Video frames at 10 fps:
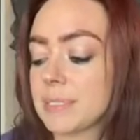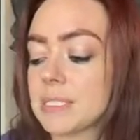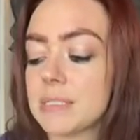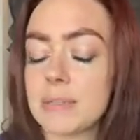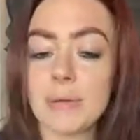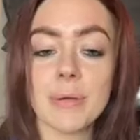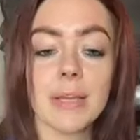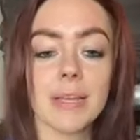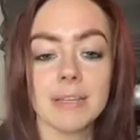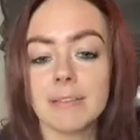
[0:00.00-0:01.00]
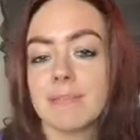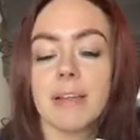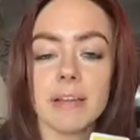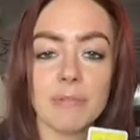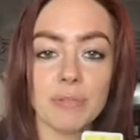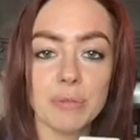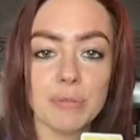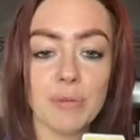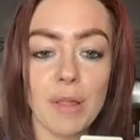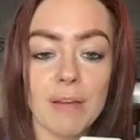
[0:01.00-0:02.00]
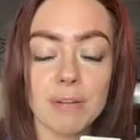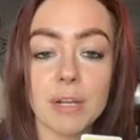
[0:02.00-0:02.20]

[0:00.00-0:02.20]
So very fruitful offer.